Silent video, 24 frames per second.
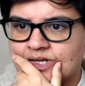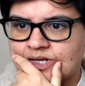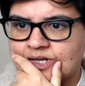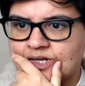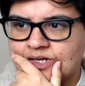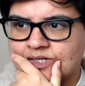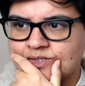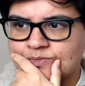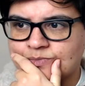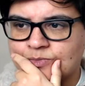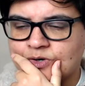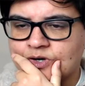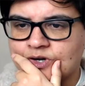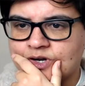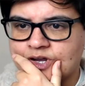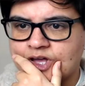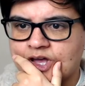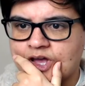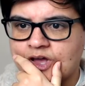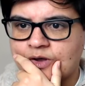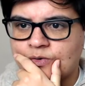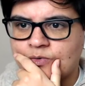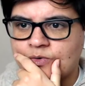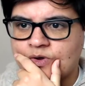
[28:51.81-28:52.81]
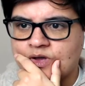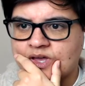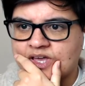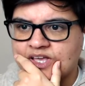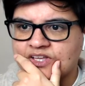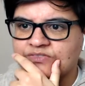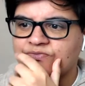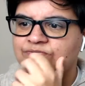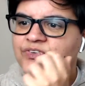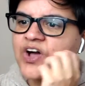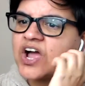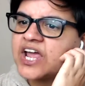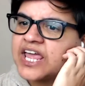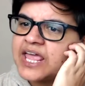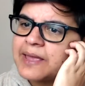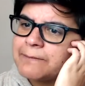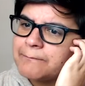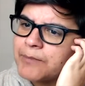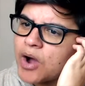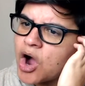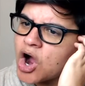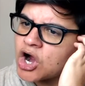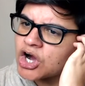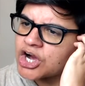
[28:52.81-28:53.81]
It's Marco. It's fucking
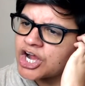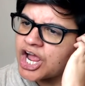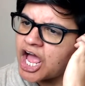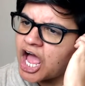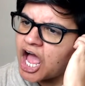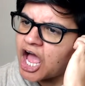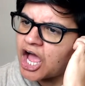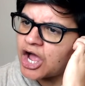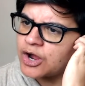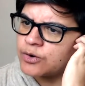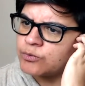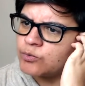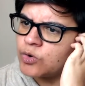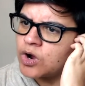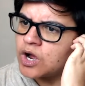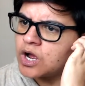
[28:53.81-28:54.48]
Marco!